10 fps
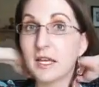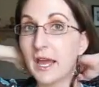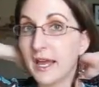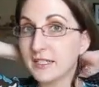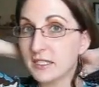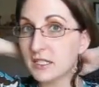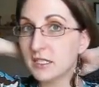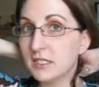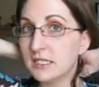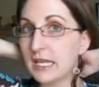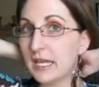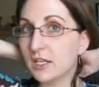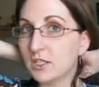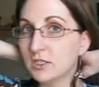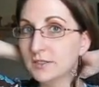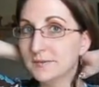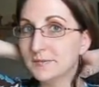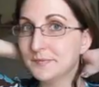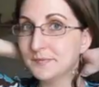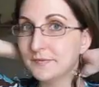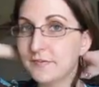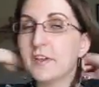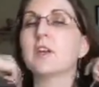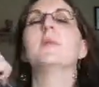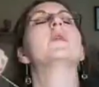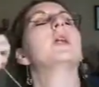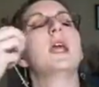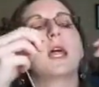has a dangle. Very pretty. I